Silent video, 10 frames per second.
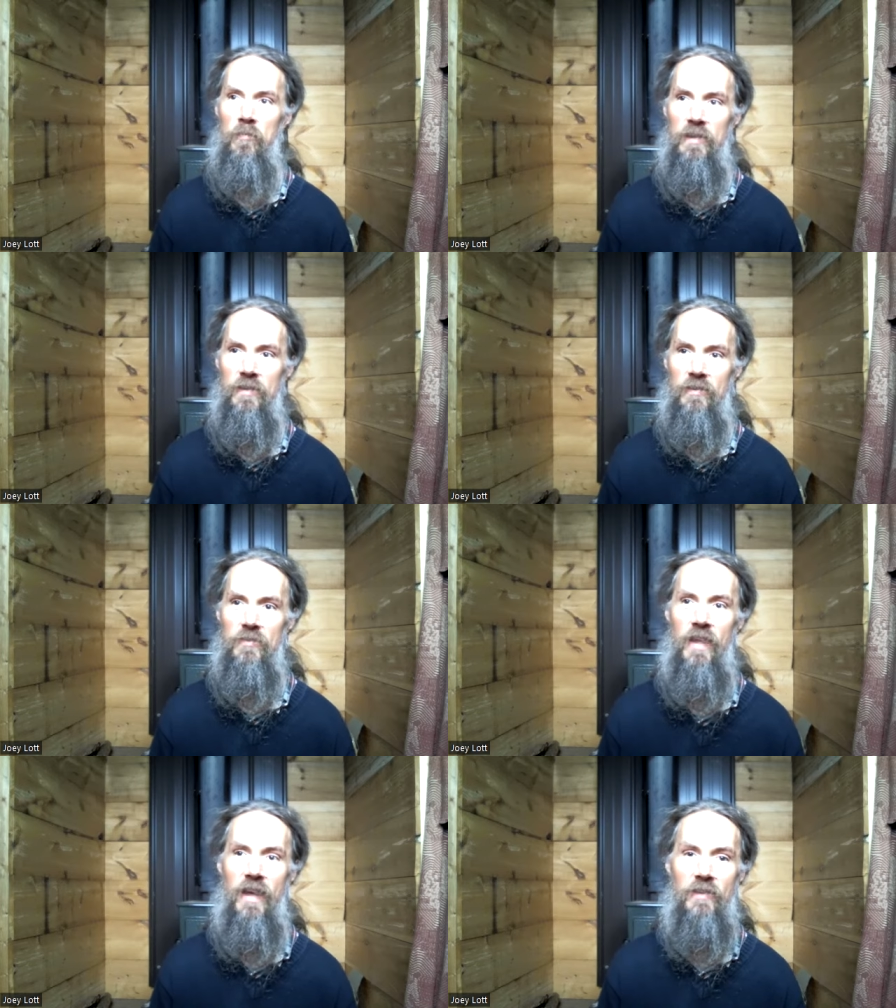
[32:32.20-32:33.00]

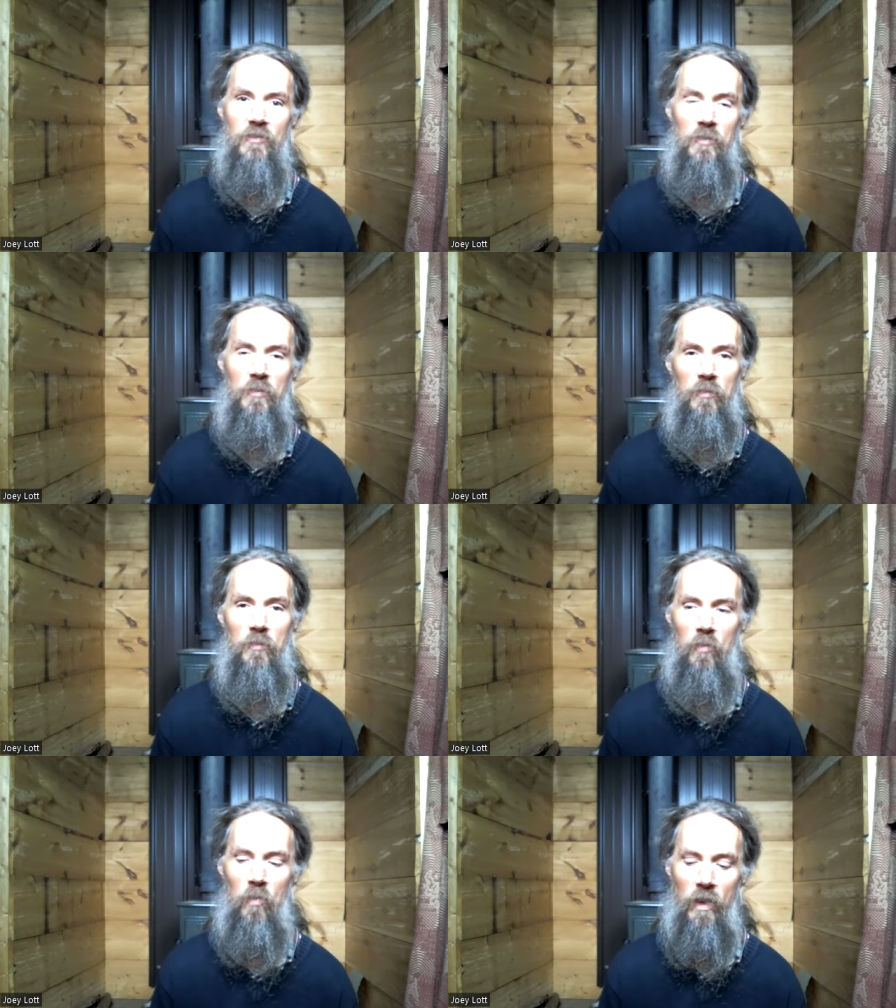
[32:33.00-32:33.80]
because that's
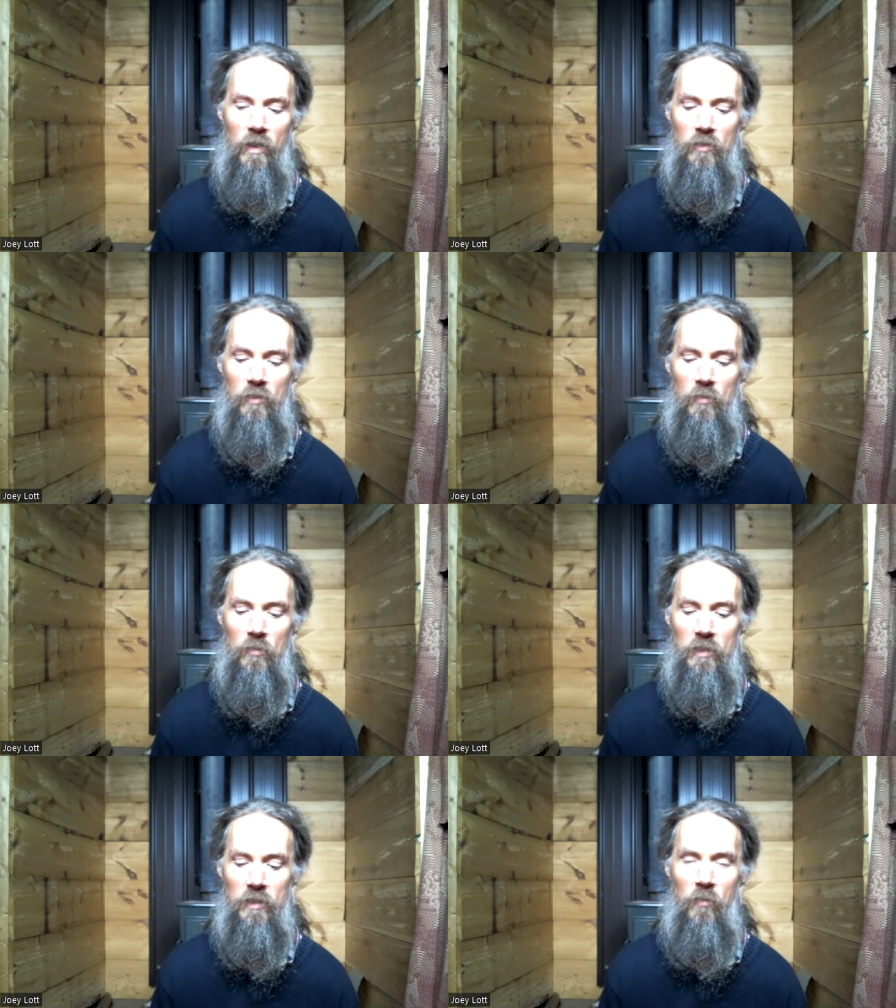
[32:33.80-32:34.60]
what you
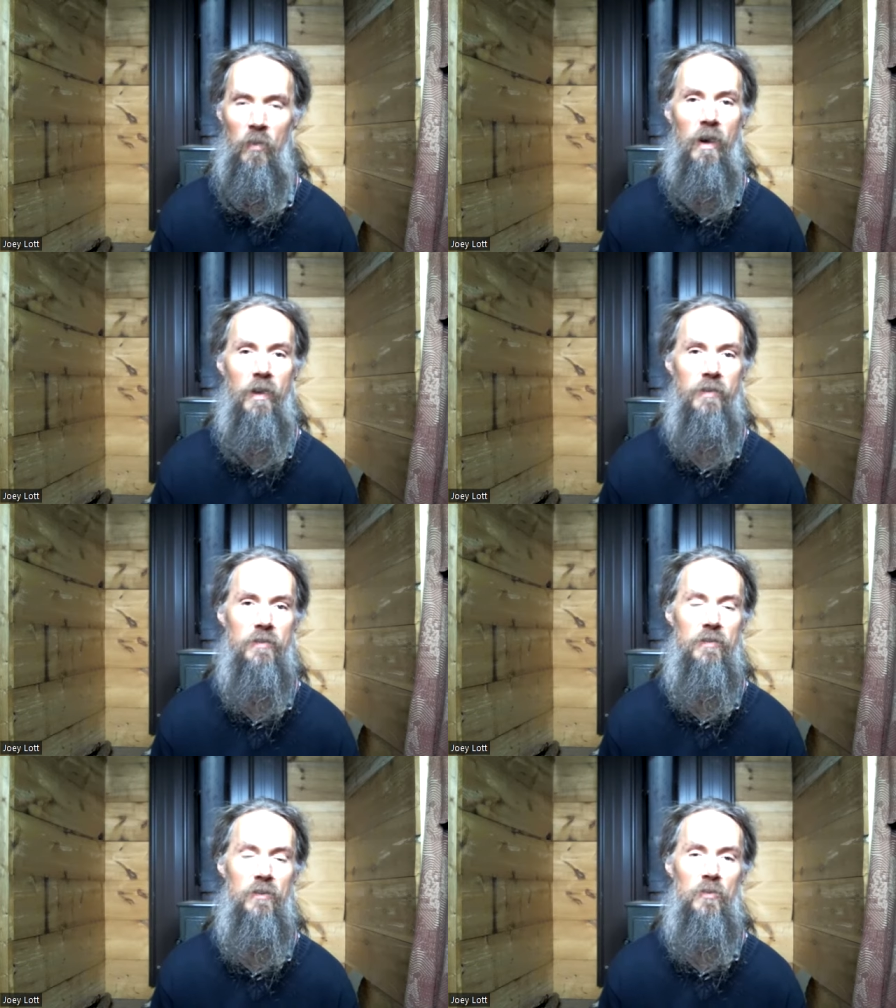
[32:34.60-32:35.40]
really
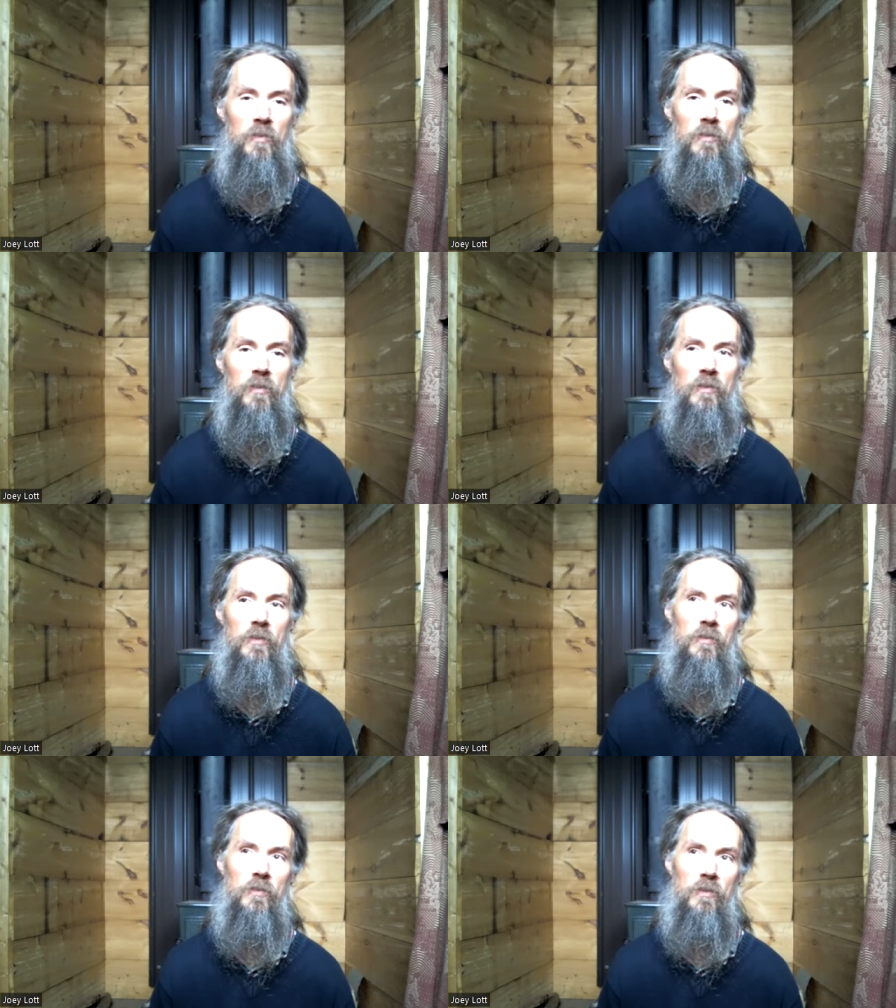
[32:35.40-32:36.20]
want. You
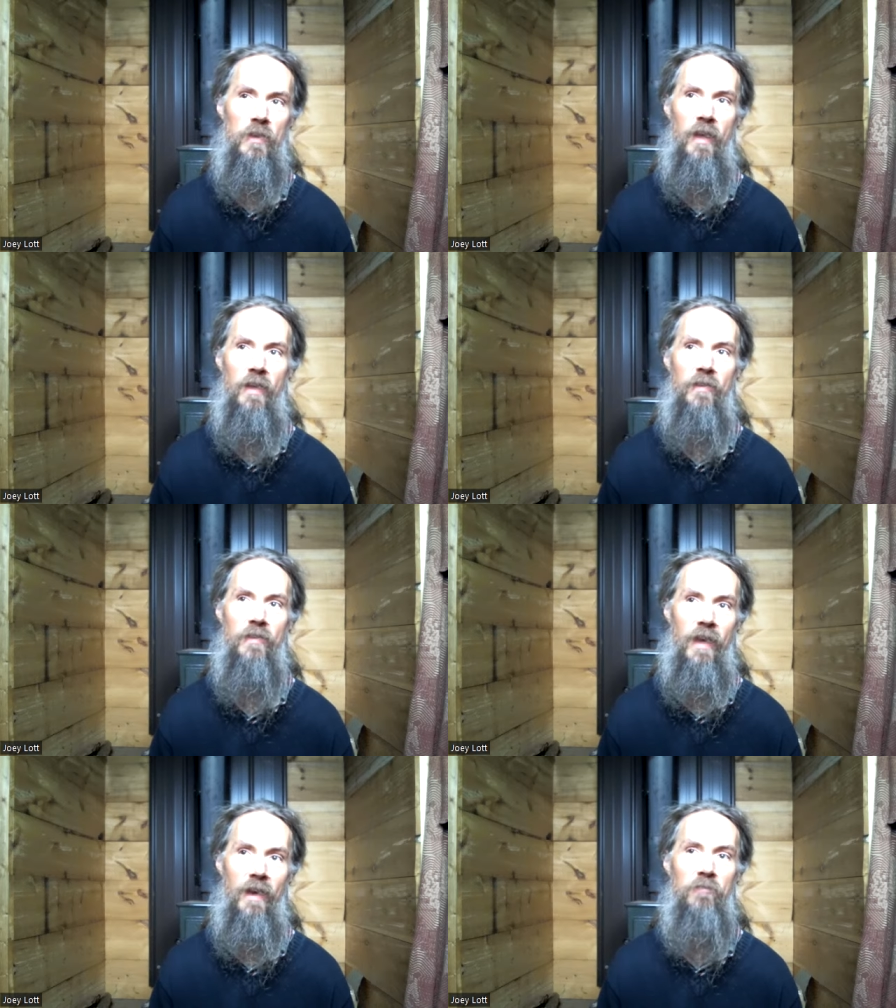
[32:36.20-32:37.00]

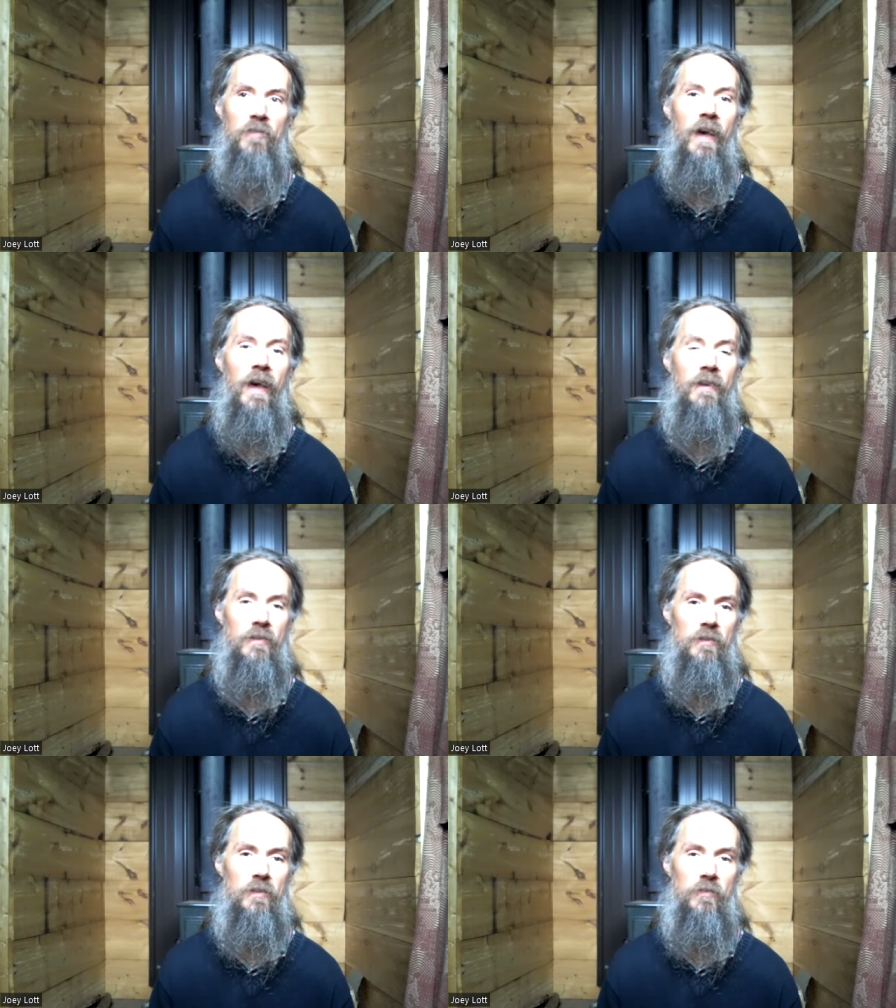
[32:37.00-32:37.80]
have that
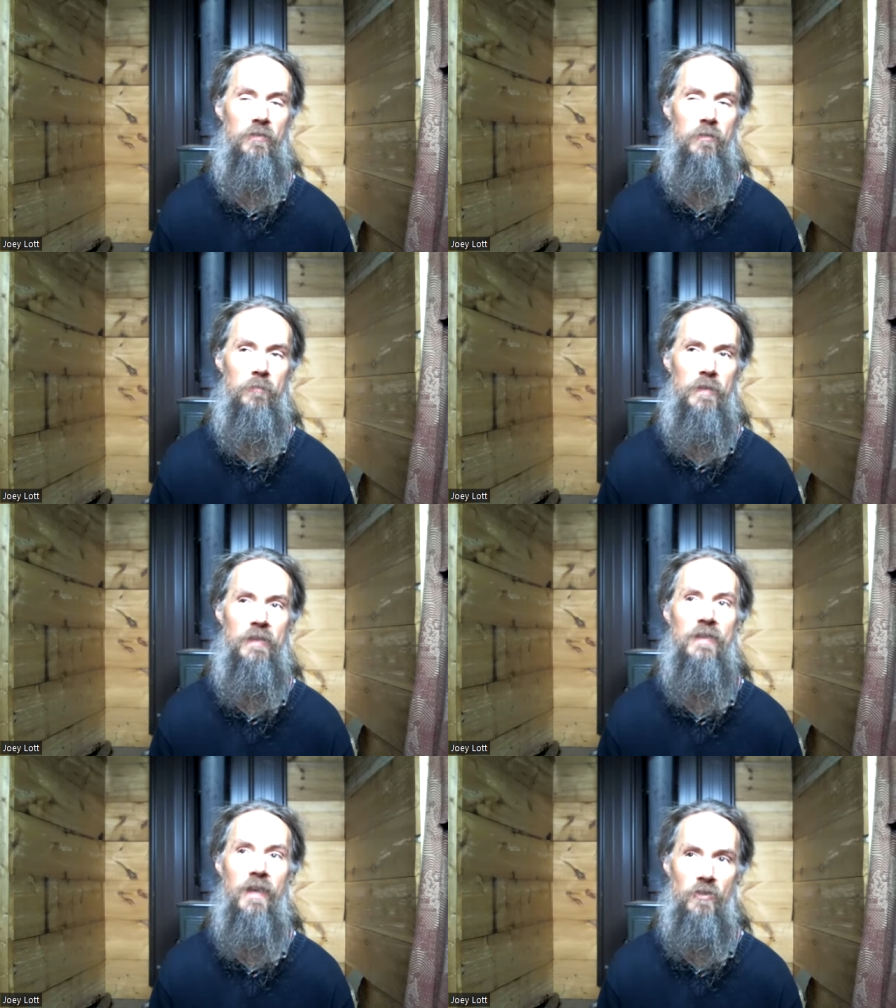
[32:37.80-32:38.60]

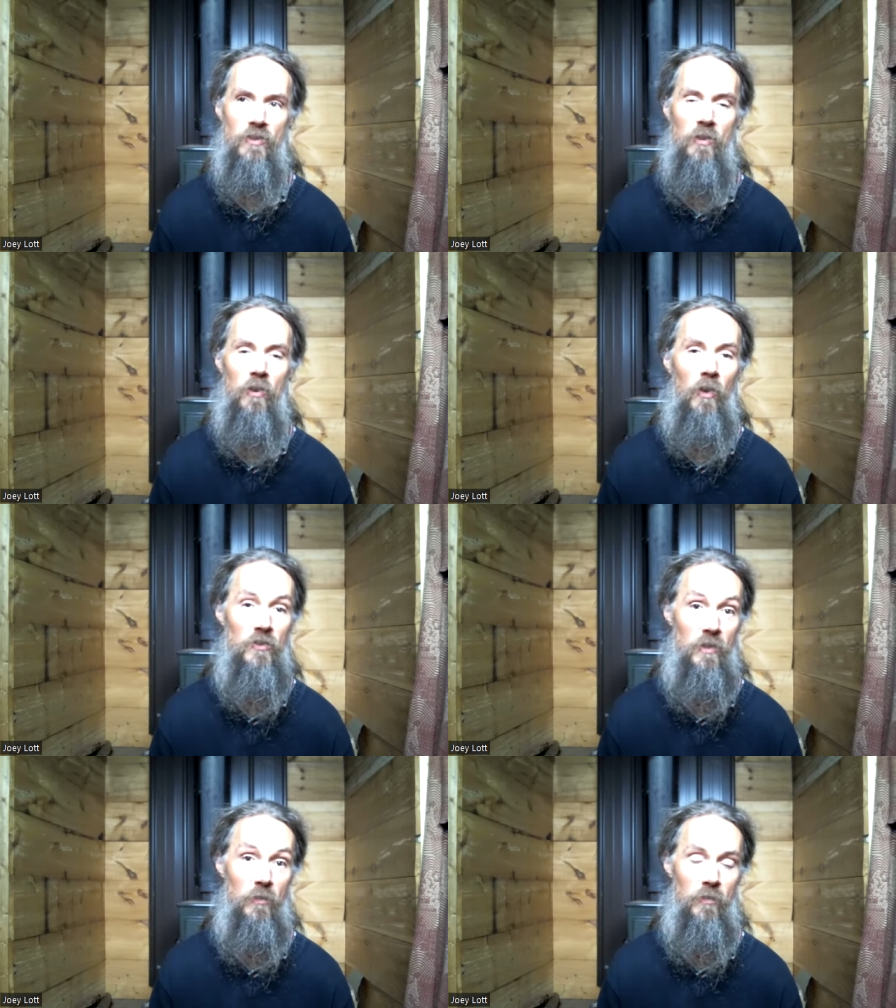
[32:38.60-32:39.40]
intention
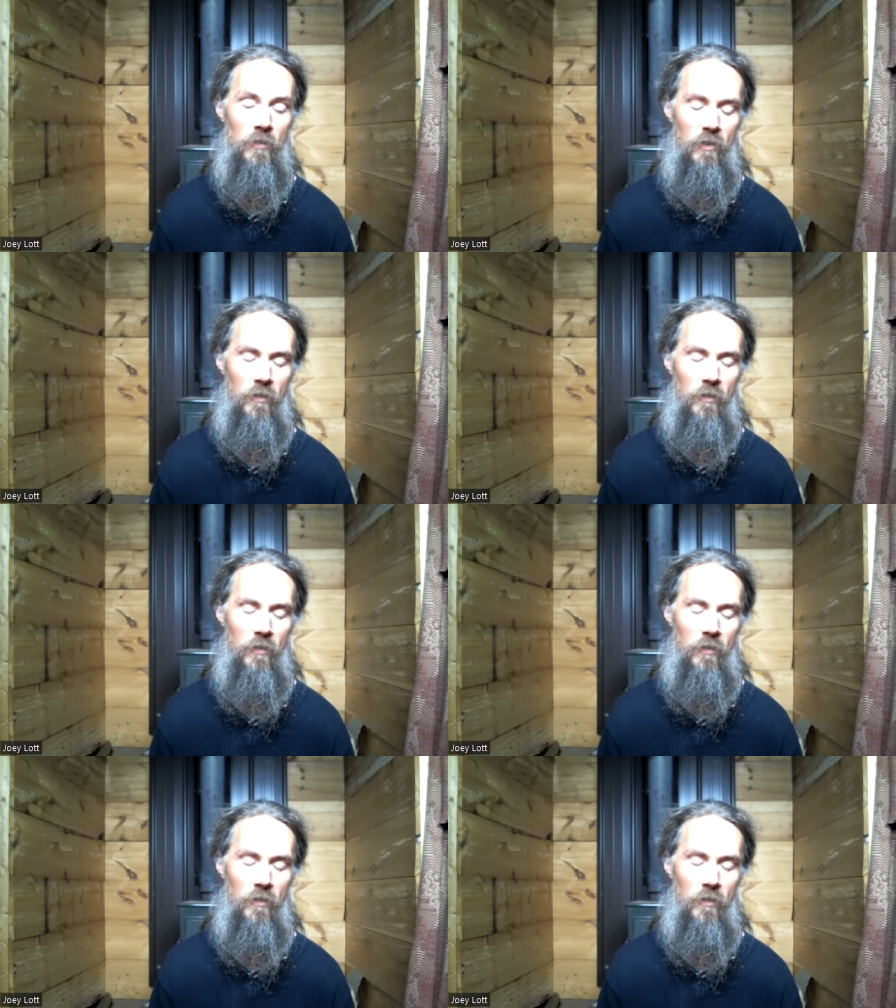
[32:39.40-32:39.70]
also.